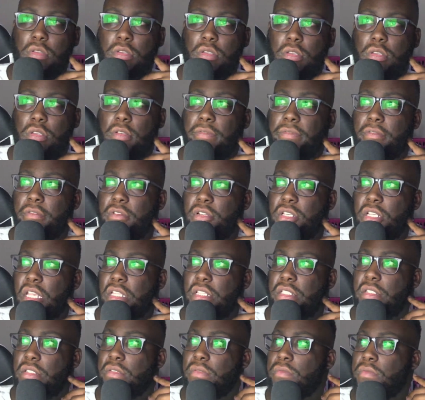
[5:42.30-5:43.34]
first
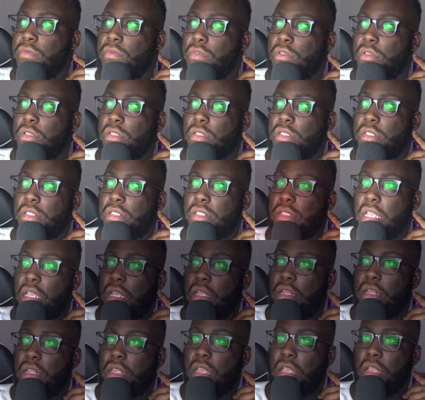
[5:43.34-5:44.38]
hasn't
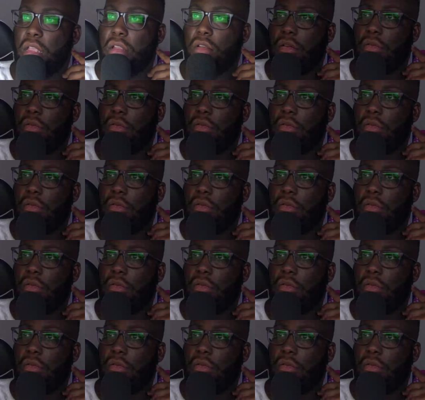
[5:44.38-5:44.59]
stated here,